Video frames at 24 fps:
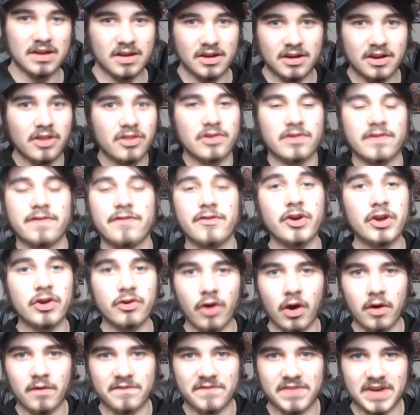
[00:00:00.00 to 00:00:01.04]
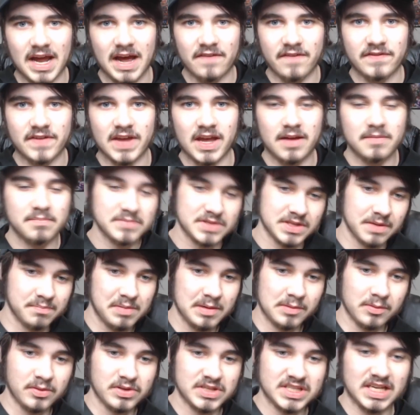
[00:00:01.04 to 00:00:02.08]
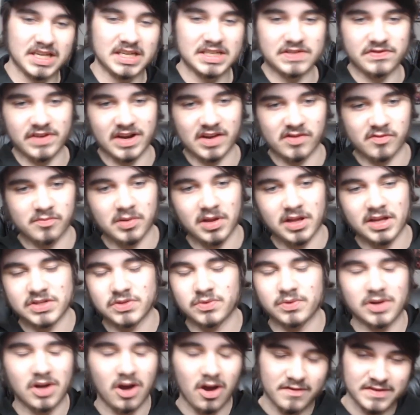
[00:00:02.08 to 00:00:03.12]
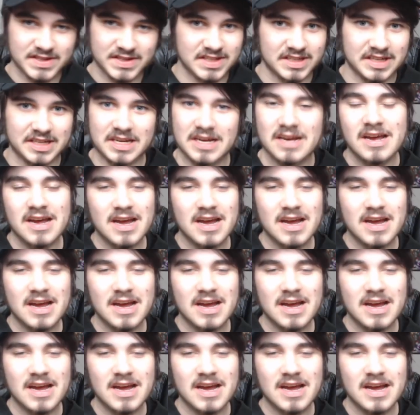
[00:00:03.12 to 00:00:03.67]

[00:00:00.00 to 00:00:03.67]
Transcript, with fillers: another free roam FNAF game. Some people say it's FNAF Plus, when obviously